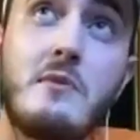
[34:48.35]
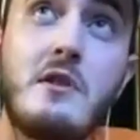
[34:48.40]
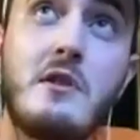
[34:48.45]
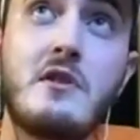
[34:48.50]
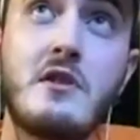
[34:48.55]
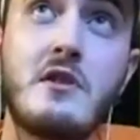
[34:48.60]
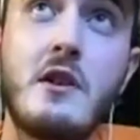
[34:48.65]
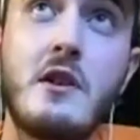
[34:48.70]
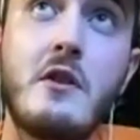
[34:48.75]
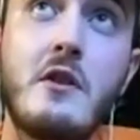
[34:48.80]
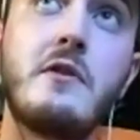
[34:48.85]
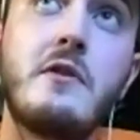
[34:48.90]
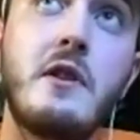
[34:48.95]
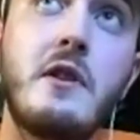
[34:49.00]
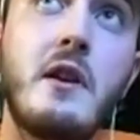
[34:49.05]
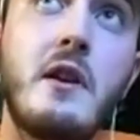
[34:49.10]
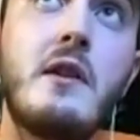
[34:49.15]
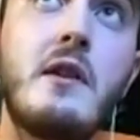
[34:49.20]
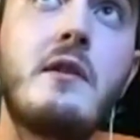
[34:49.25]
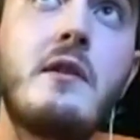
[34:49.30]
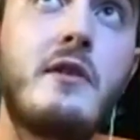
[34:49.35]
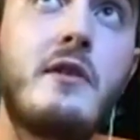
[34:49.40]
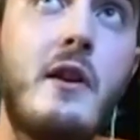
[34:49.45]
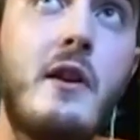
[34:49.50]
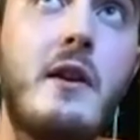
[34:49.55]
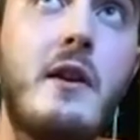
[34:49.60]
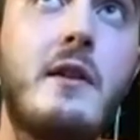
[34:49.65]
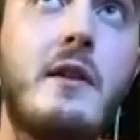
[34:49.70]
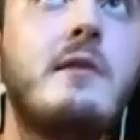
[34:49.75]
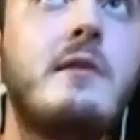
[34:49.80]
to say here at the end is
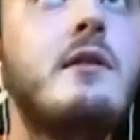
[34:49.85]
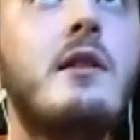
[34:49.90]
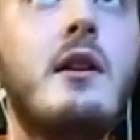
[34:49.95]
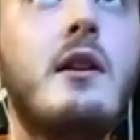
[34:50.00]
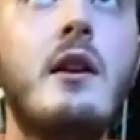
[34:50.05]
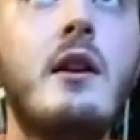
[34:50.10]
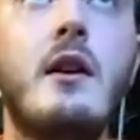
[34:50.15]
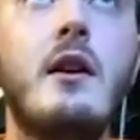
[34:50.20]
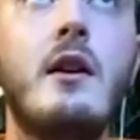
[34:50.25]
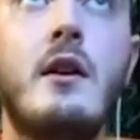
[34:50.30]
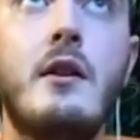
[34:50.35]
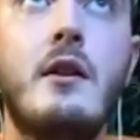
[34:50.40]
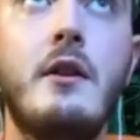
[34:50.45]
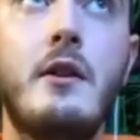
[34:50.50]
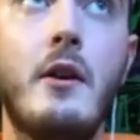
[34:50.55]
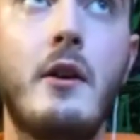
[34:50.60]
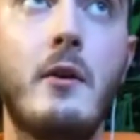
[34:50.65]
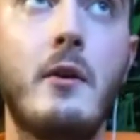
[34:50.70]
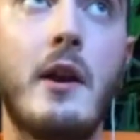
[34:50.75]
like you know,